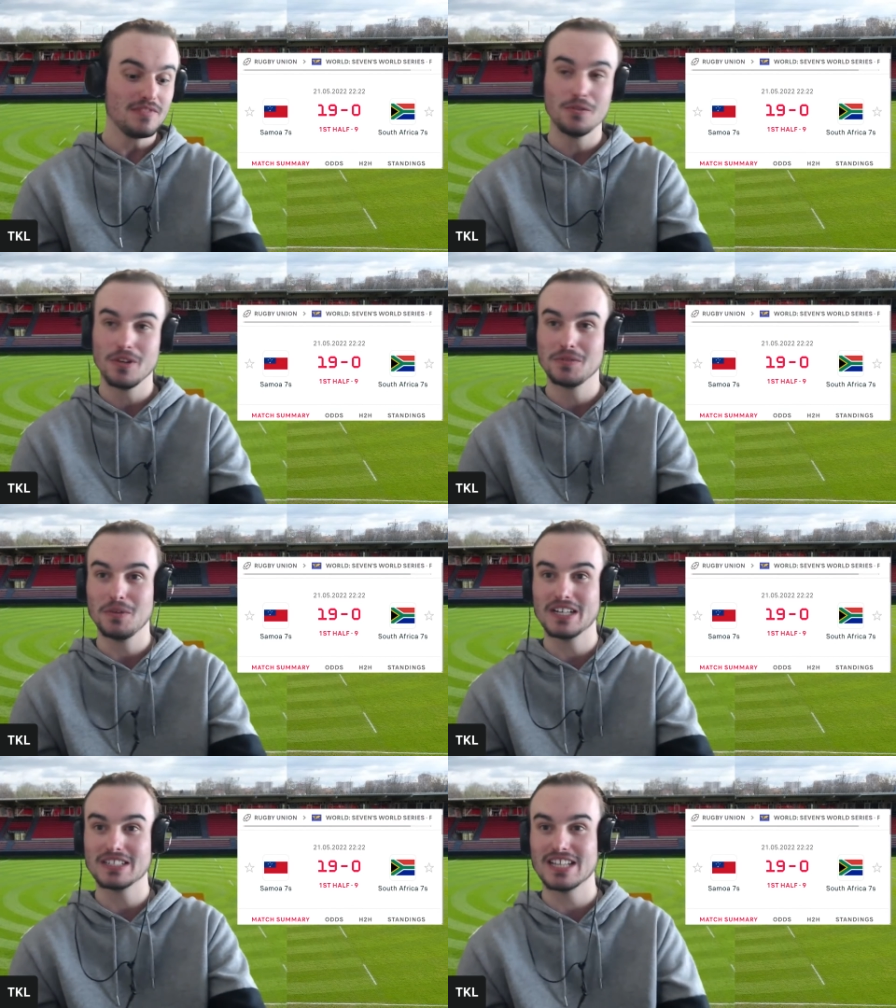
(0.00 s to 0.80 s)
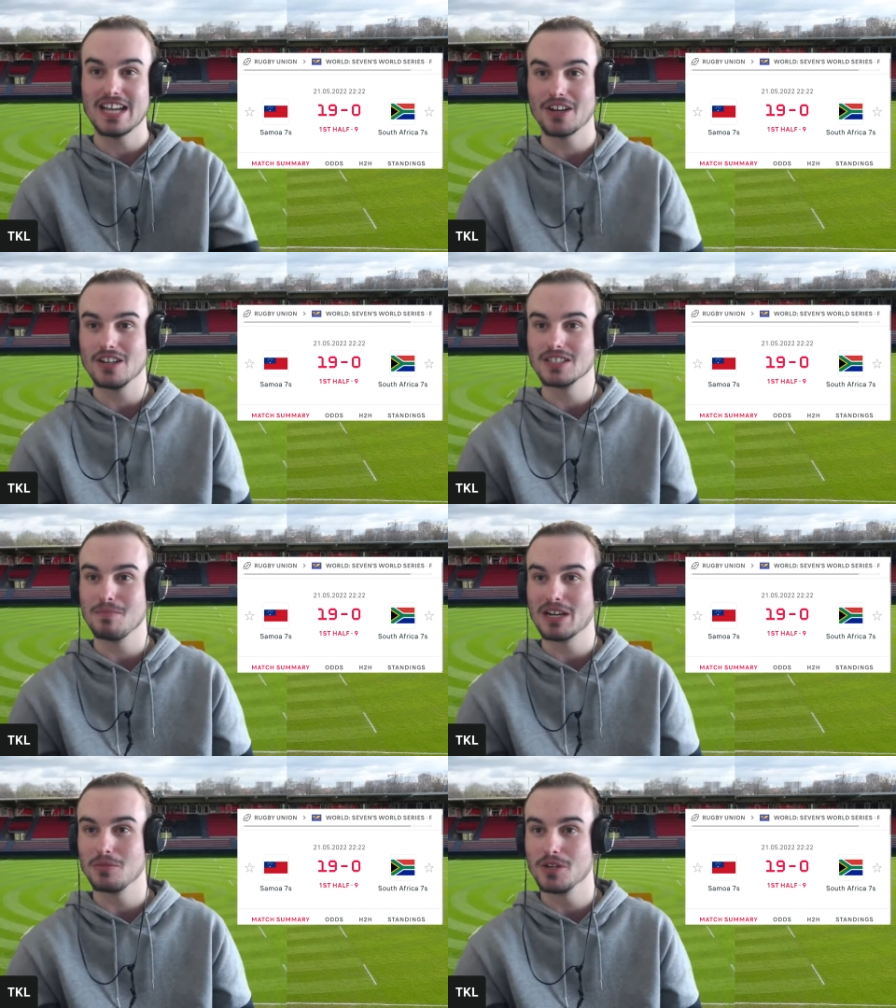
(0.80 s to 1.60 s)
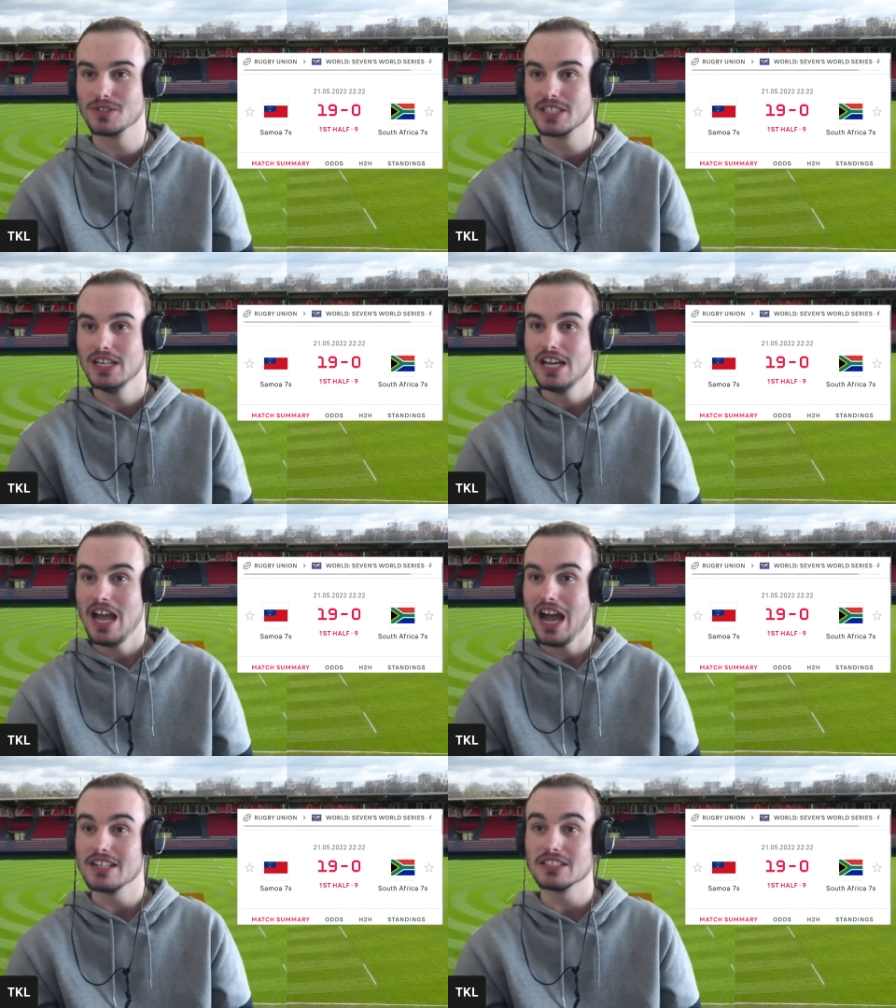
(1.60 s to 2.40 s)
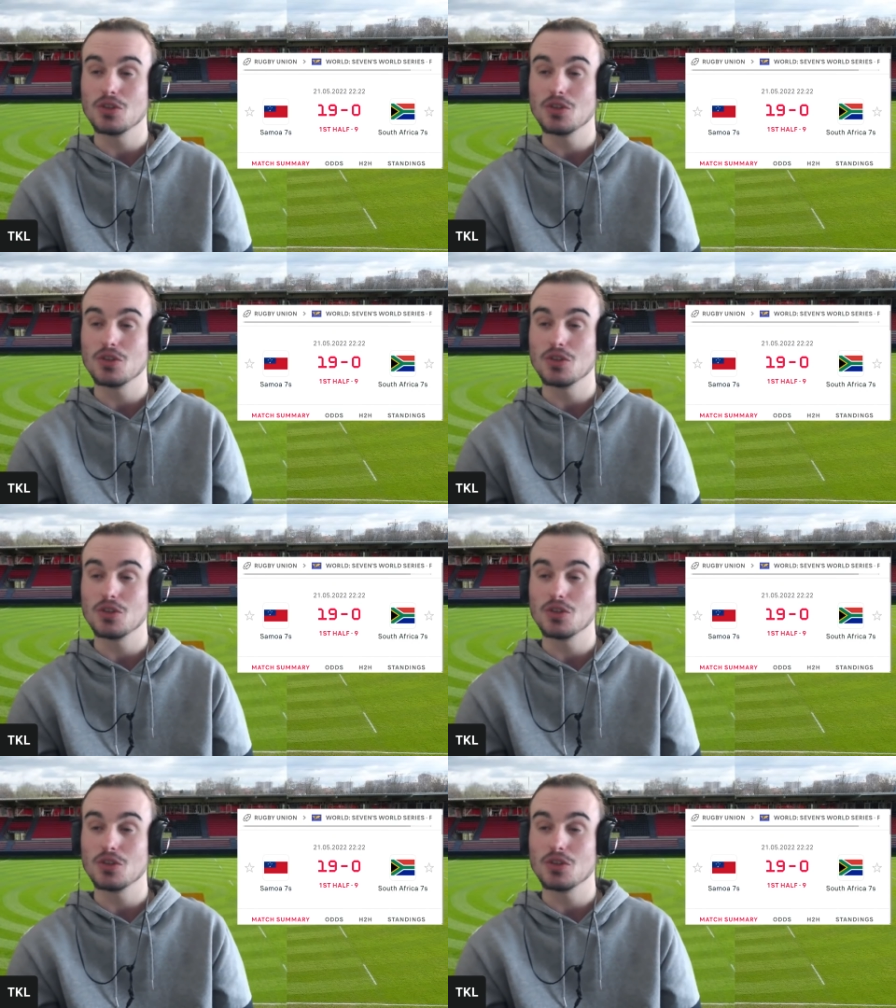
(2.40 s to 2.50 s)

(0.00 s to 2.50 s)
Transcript: We'll have to wait and see how it goes. And Bugger Blues didn't